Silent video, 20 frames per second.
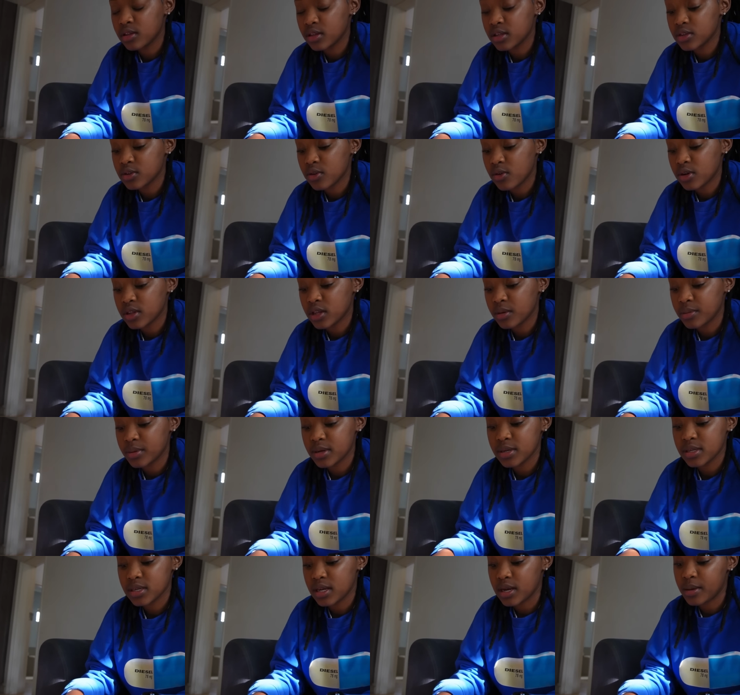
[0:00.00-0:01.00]
and scotta
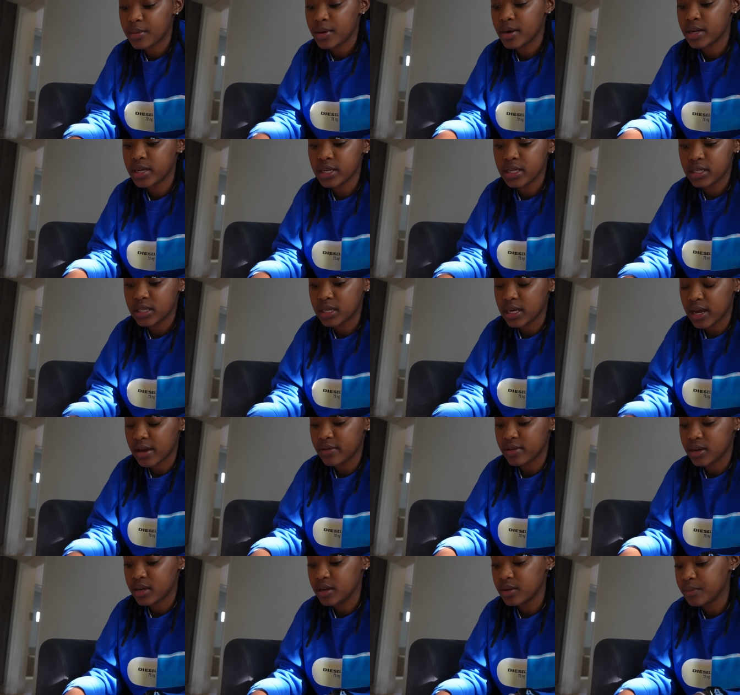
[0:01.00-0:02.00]
because apparently it didn't
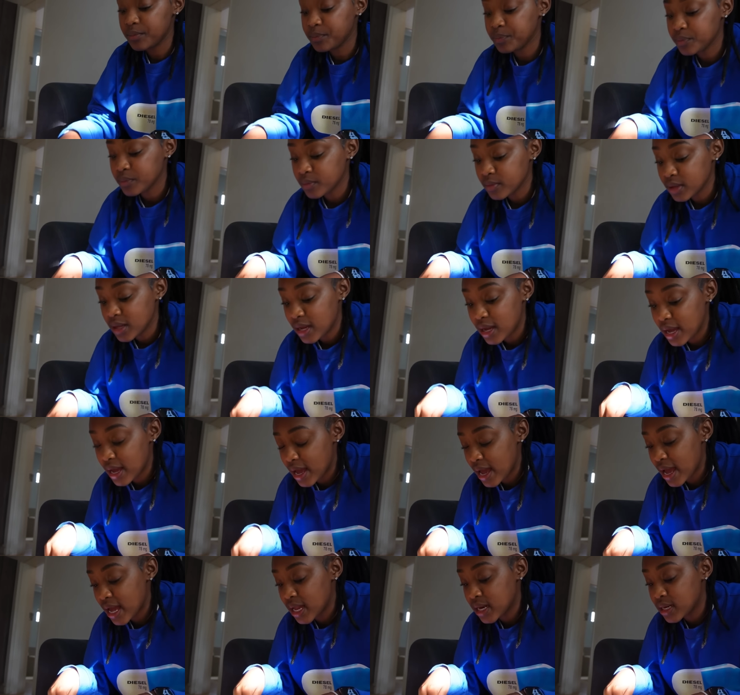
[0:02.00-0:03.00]
have any.
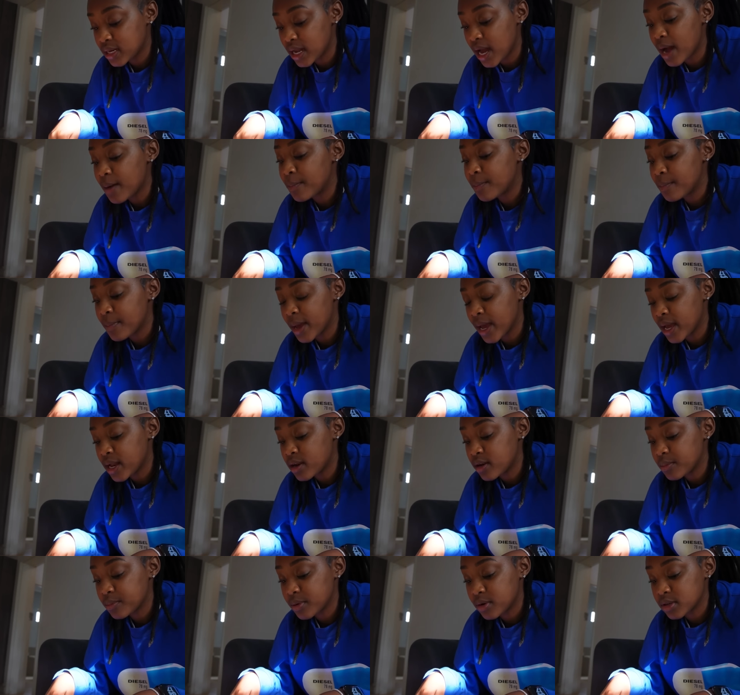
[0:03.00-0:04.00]
And I'm
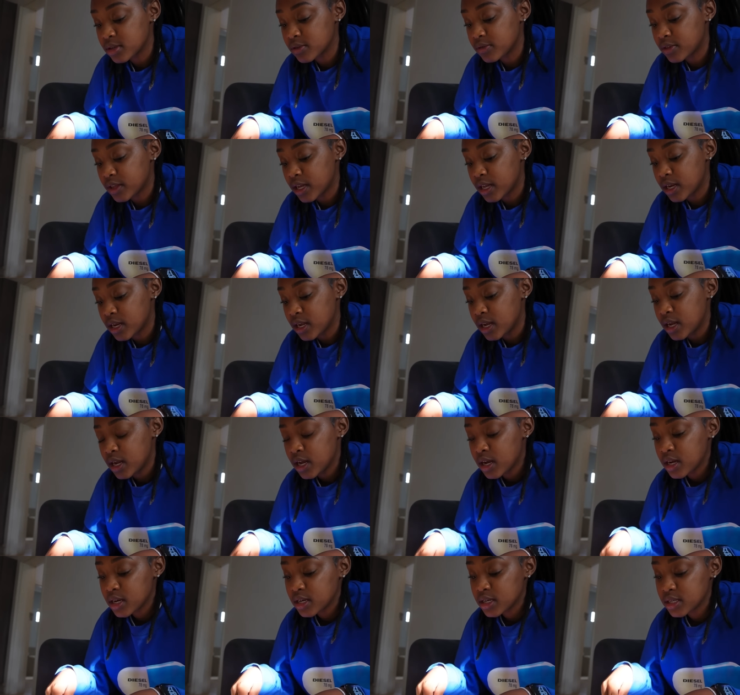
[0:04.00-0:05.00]
mad because of that.
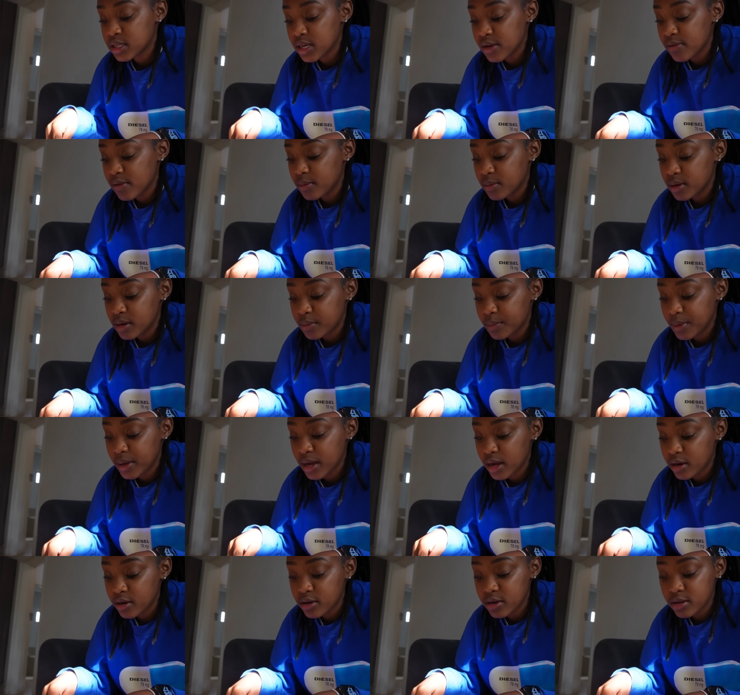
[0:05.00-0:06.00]
Because if I'm gonna pay
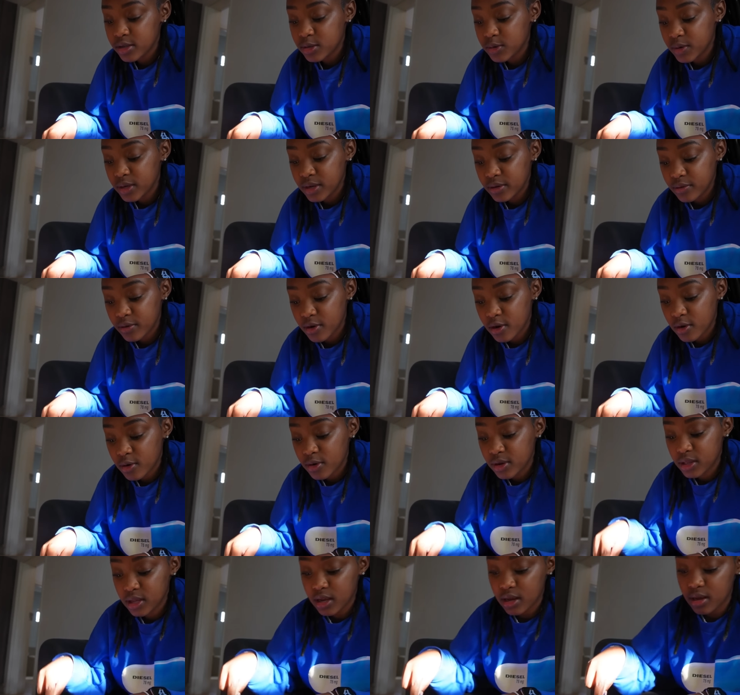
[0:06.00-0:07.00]
120 for a
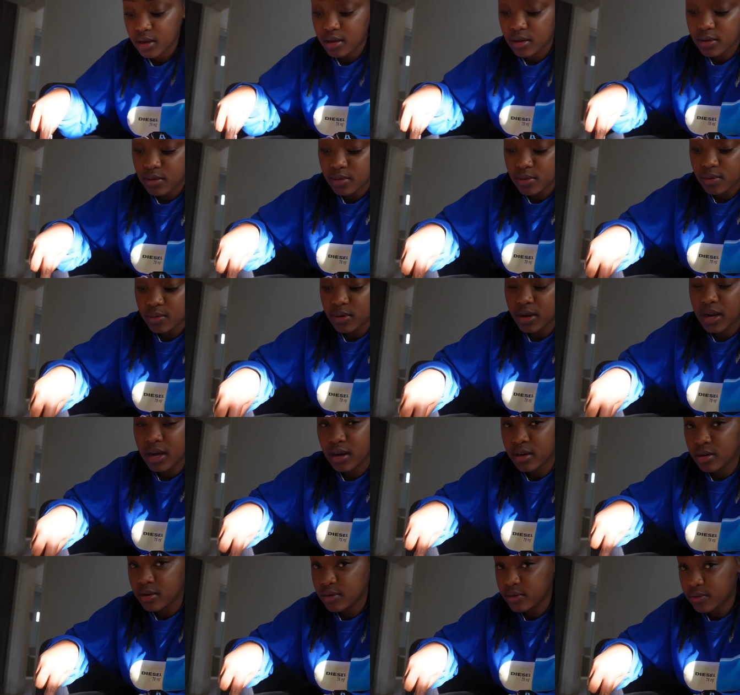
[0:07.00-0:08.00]
kota, well
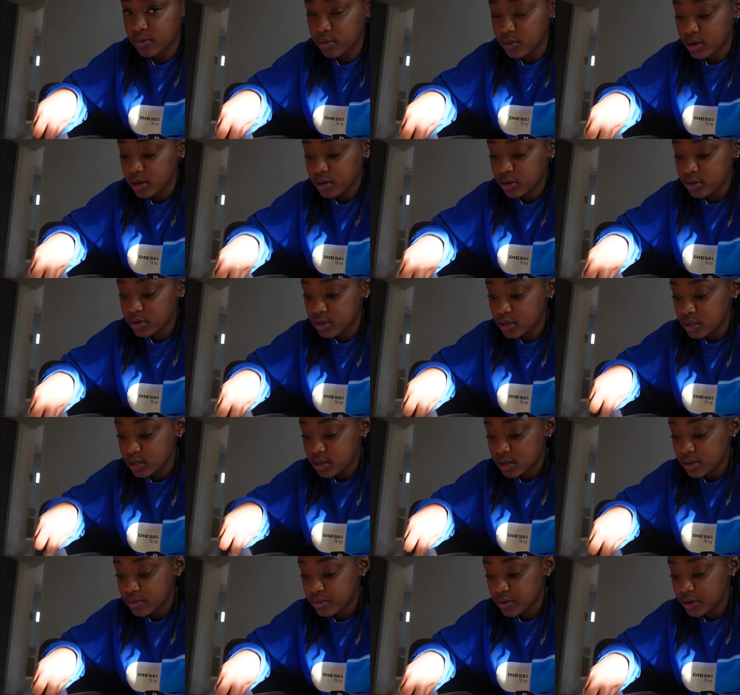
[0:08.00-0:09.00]
140 including
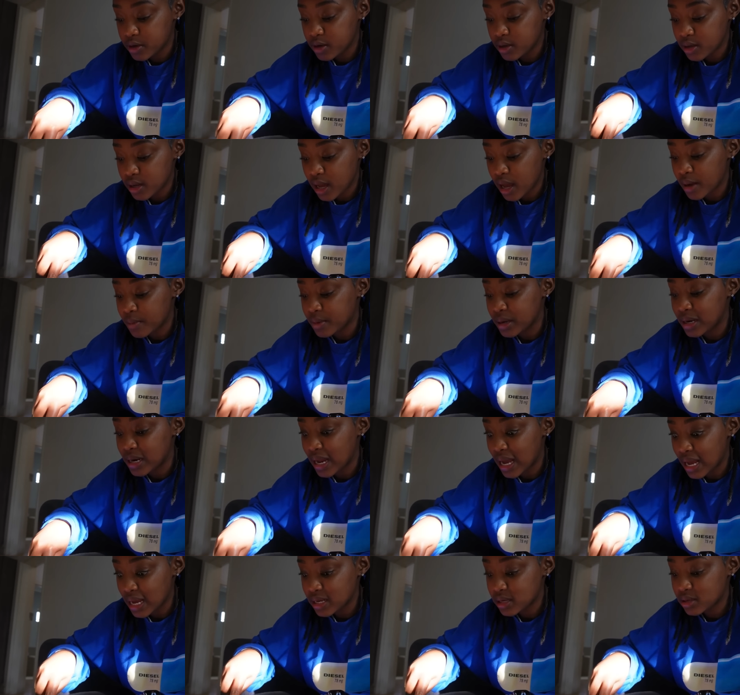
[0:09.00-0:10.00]
delivery, I mean
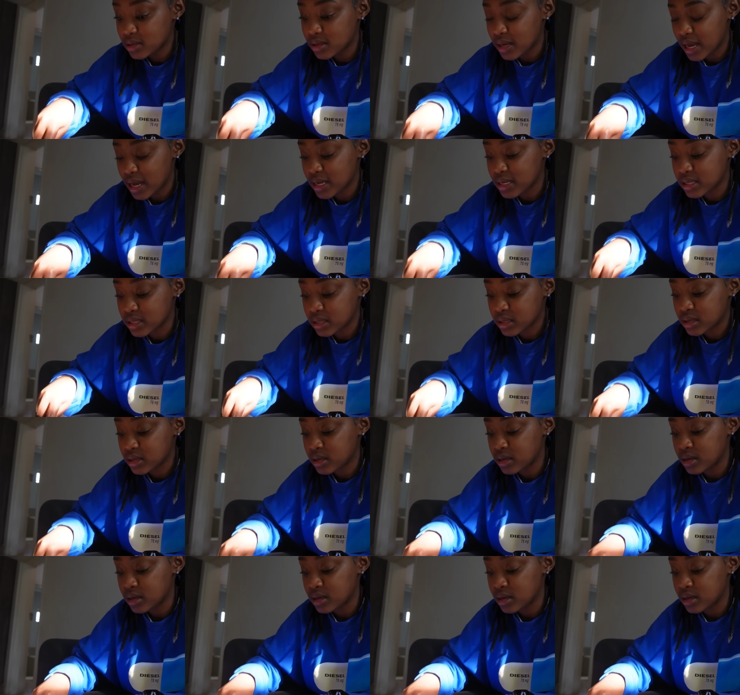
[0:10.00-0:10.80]
it has to has